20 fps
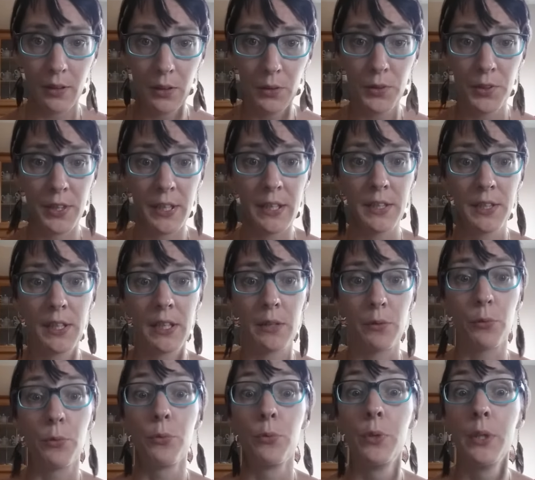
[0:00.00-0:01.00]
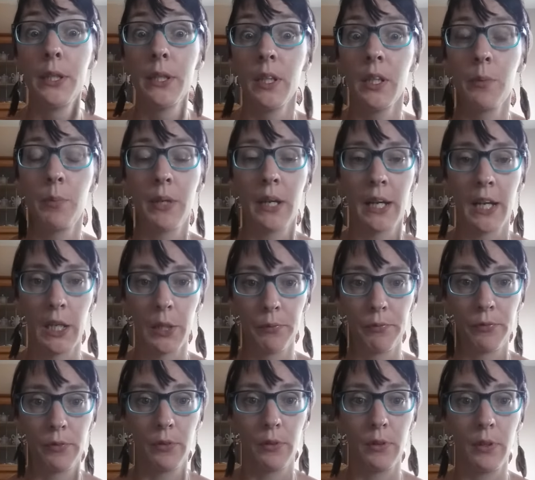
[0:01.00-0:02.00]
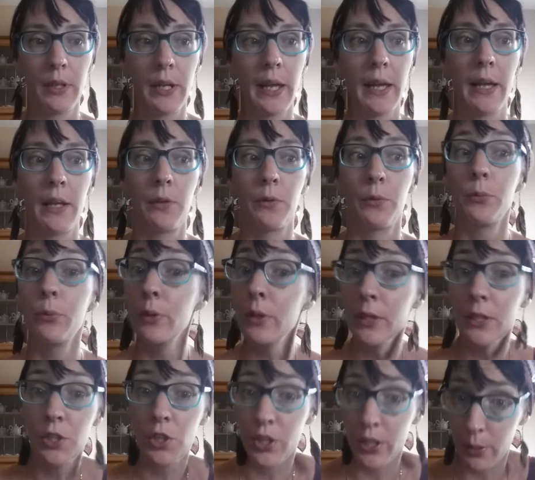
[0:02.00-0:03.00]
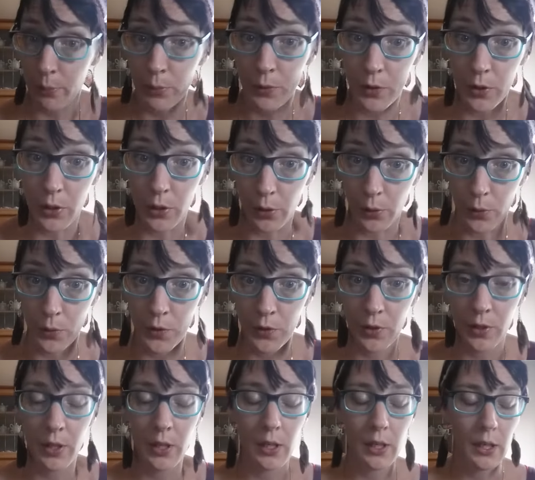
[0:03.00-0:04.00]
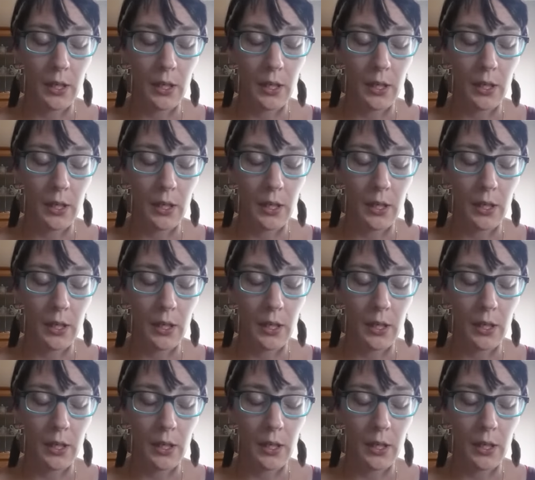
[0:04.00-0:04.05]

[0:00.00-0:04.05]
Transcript: those things can really be helpful and really cheap to use.